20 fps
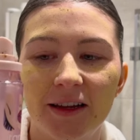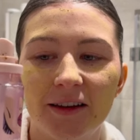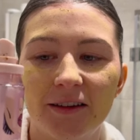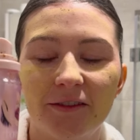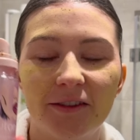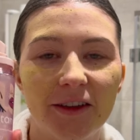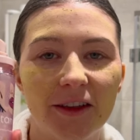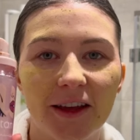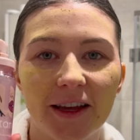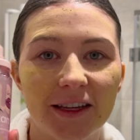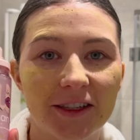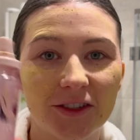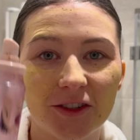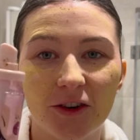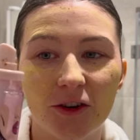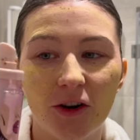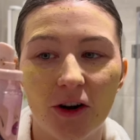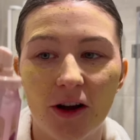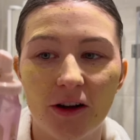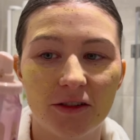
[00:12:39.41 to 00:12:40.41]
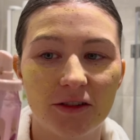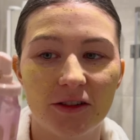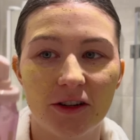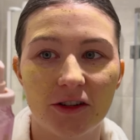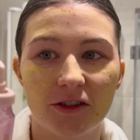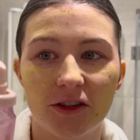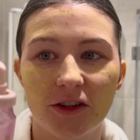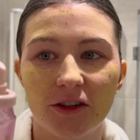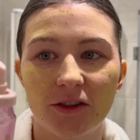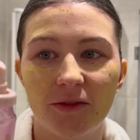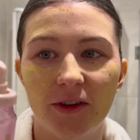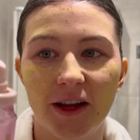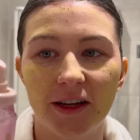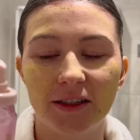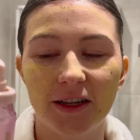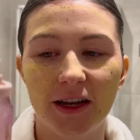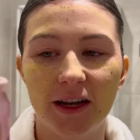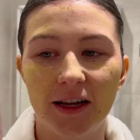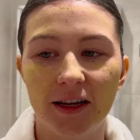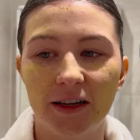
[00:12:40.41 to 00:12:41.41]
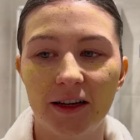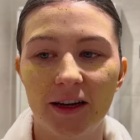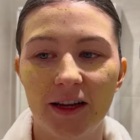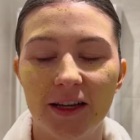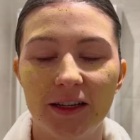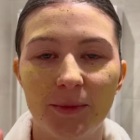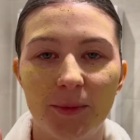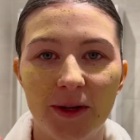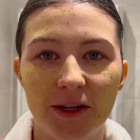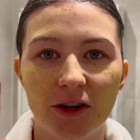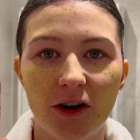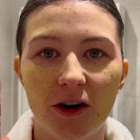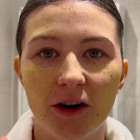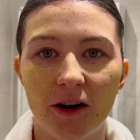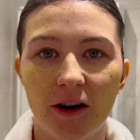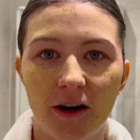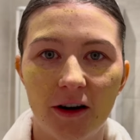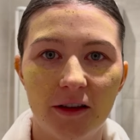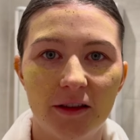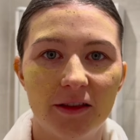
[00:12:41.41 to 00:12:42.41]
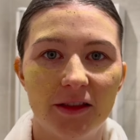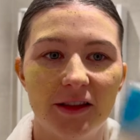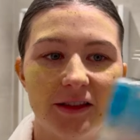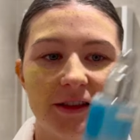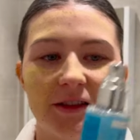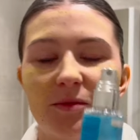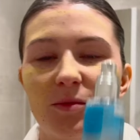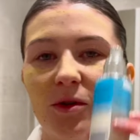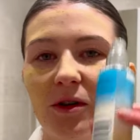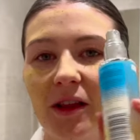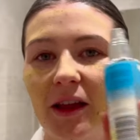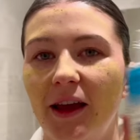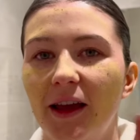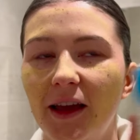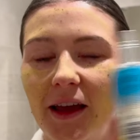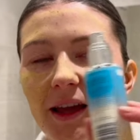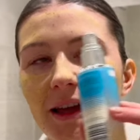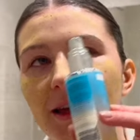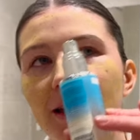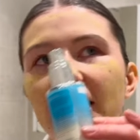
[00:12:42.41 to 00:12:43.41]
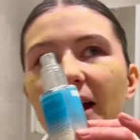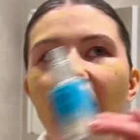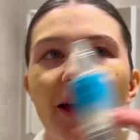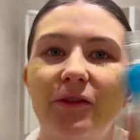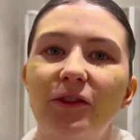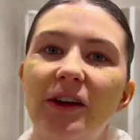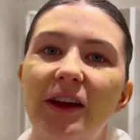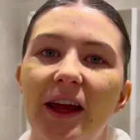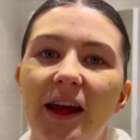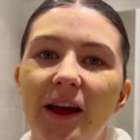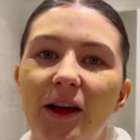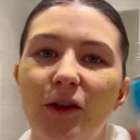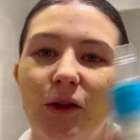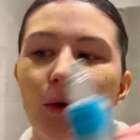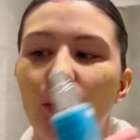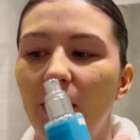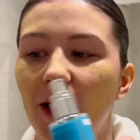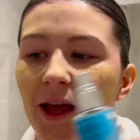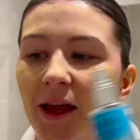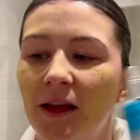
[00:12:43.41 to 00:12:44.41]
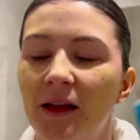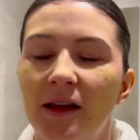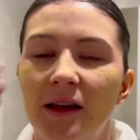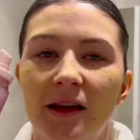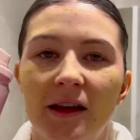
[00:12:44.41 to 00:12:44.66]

I feel like it's such a good fake tan. It's a bit darker. This is more like everyday glowy.